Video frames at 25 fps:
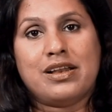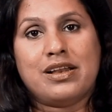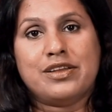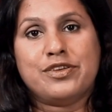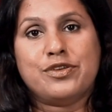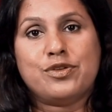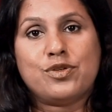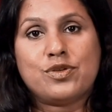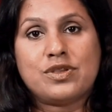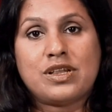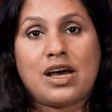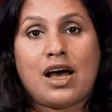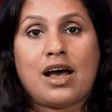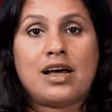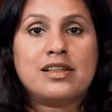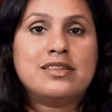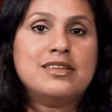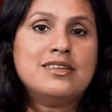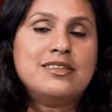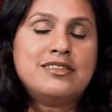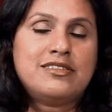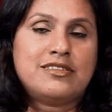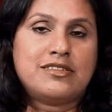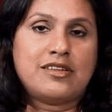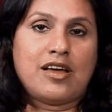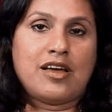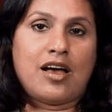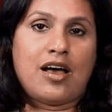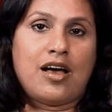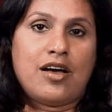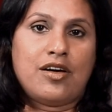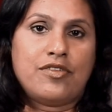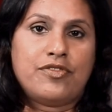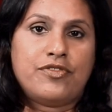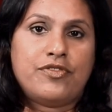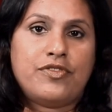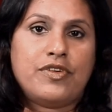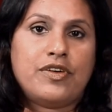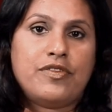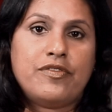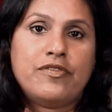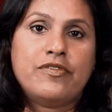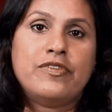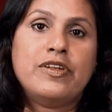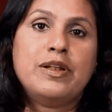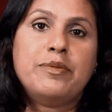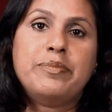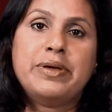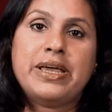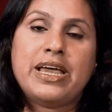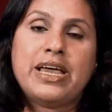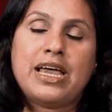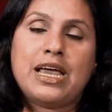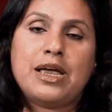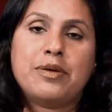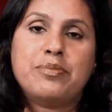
You know, the other staff will be